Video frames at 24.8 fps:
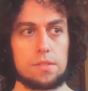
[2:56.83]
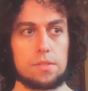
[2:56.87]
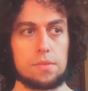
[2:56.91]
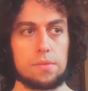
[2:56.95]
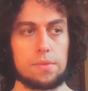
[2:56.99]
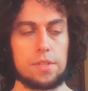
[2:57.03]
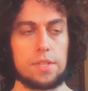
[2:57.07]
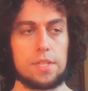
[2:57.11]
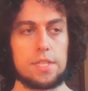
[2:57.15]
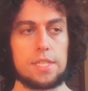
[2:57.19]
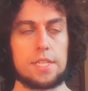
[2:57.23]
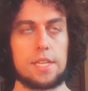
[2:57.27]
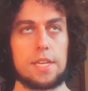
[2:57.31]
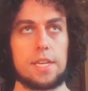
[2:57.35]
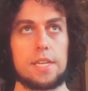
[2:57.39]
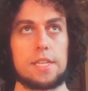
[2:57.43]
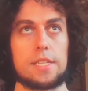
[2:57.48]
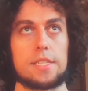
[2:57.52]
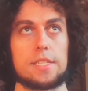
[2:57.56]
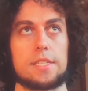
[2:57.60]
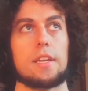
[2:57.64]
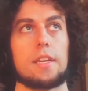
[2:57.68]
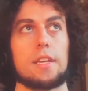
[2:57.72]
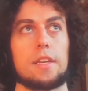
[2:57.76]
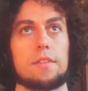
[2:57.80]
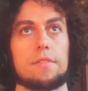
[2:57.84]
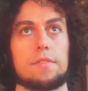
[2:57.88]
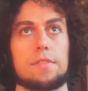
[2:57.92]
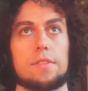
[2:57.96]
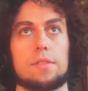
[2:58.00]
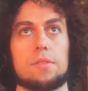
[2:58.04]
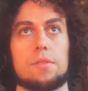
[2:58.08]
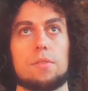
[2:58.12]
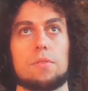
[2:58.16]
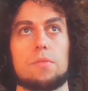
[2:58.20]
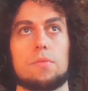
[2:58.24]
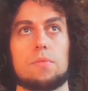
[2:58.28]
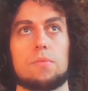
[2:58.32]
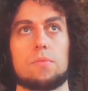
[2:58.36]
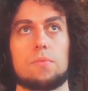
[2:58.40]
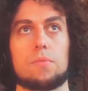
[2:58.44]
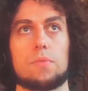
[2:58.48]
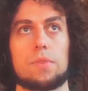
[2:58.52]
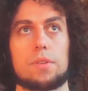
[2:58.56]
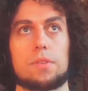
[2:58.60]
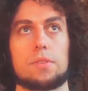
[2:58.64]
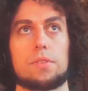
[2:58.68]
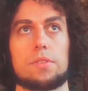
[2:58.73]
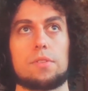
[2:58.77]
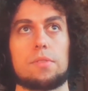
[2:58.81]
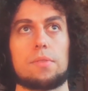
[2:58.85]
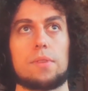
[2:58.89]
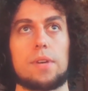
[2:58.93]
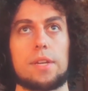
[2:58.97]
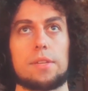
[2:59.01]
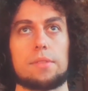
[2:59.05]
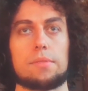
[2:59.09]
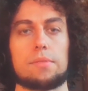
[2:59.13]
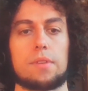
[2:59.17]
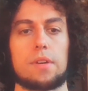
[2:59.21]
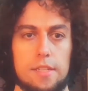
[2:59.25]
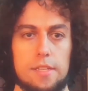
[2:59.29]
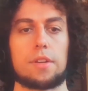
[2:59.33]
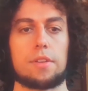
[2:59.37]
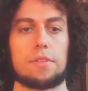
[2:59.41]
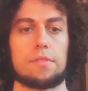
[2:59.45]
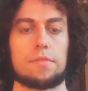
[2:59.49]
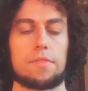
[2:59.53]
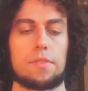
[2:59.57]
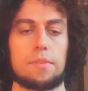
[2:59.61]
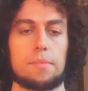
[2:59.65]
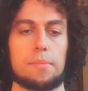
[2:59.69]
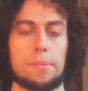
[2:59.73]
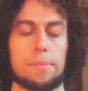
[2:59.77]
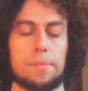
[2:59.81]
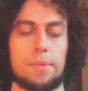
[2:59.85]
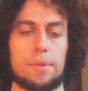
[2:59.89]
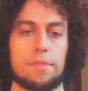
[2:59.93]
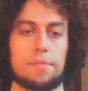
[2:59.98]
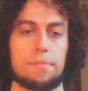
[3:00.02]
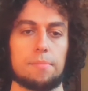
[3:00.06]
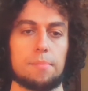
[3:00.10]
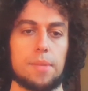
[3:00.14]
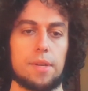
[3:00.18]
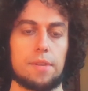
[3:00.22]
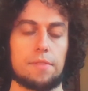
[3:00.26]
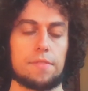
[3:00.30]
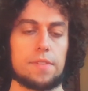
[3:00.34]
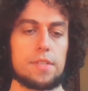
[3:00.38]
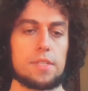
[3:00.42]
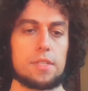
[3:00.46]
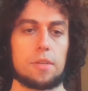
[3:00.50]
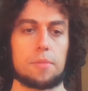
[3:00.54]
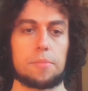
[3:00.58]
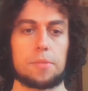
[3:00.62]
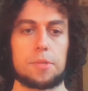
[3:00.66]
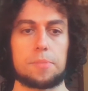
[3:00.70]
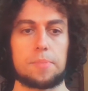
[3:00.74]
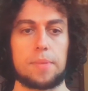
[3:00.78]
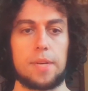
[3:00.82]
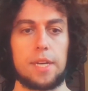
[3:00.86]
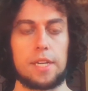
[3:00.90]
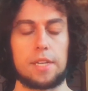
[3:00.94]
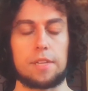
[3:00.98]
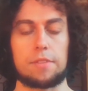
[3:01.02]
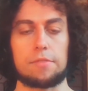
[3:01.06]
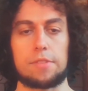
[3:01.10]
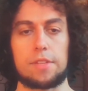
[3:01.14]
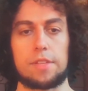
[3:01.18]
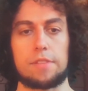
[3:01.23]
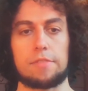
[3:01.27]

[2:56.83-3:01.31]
So in this case, even though one could try to argue from a metaphysical perspective what the